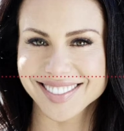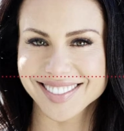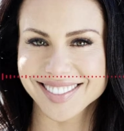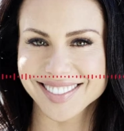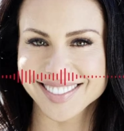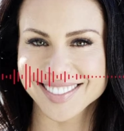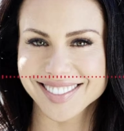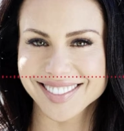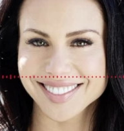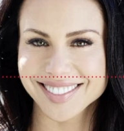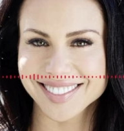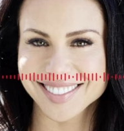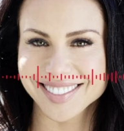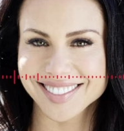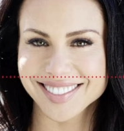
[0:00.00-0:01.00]
It
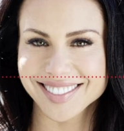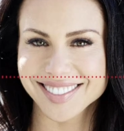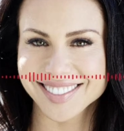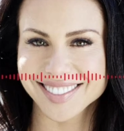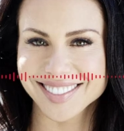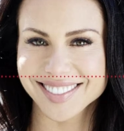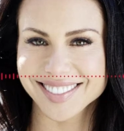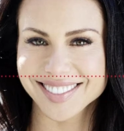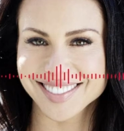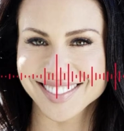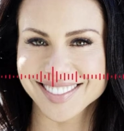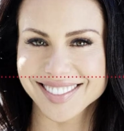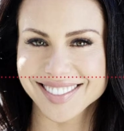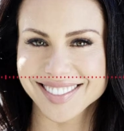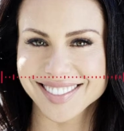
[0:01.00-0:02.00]
oftentimes comes
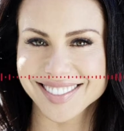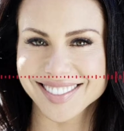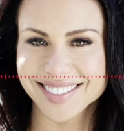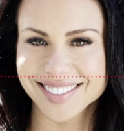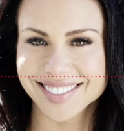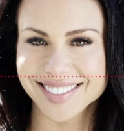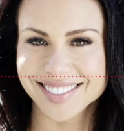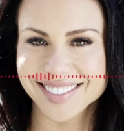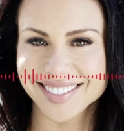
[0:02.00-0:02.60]
after